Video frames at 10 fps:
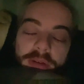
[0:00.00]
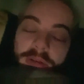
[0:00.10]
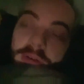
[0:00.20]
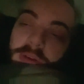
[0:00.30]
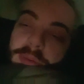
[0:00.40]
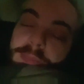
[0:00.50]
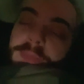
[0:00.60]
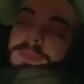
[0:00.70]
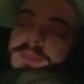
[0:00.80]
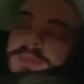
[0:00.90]

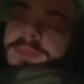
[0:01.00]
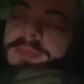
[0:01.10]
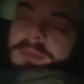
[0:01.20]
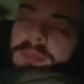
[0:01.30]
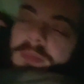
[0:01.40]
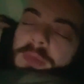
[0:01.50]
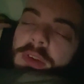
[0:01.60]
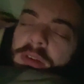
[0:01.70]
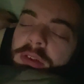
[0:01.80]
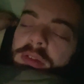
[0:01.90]
Um,
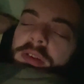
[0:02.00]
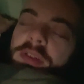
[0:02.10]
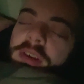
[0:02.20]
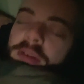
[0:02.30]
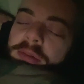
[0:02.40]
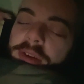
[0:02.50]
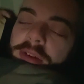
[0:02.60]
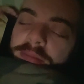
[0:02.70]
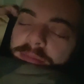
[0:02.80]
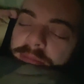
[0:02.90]
turns out to
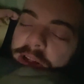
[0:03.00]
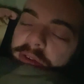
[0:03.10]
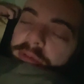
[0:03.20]
get a